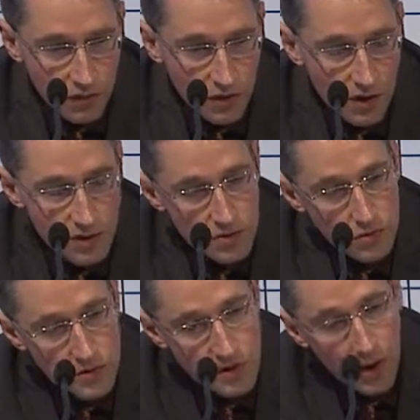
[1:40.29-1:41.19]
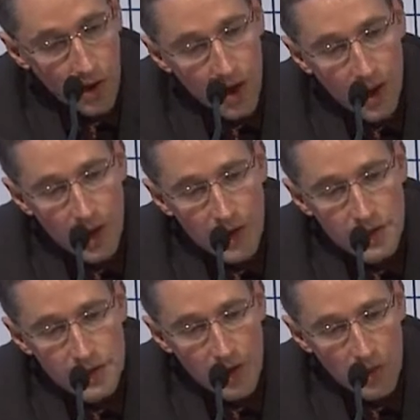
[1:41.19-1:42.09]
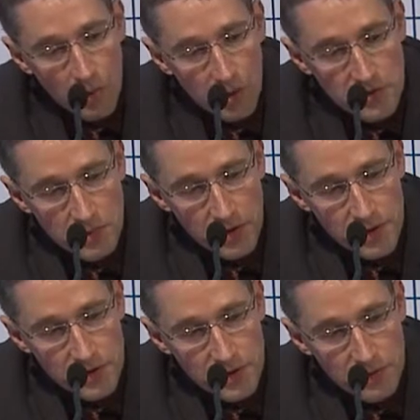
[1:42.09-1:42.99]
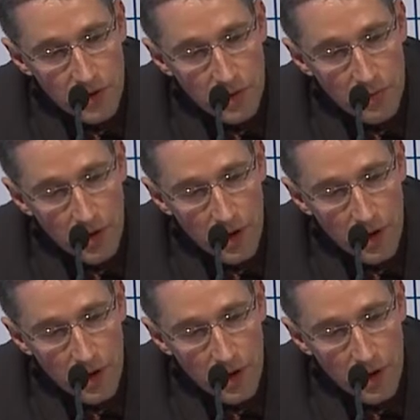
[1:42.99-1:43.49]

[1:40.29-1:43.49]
first also. It's another possibility for him.